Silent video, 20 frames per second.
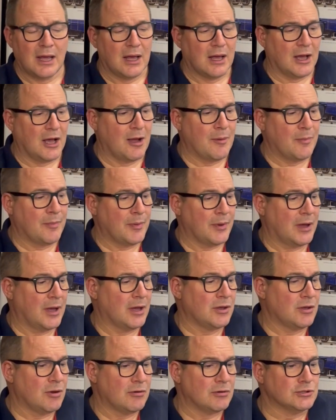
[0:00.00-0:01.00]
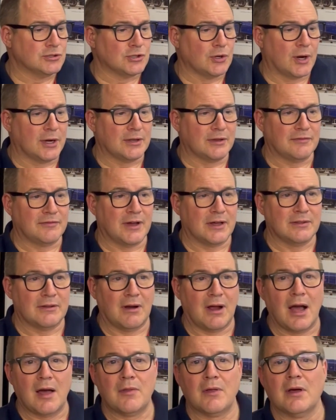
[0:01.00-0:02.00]
I hope you're enjoying the fact
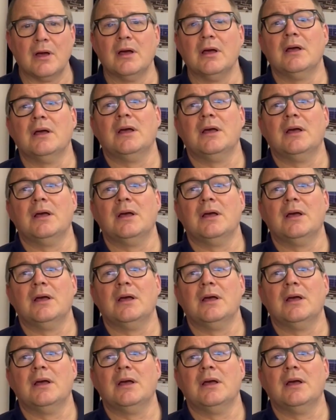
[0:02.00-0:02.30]
that other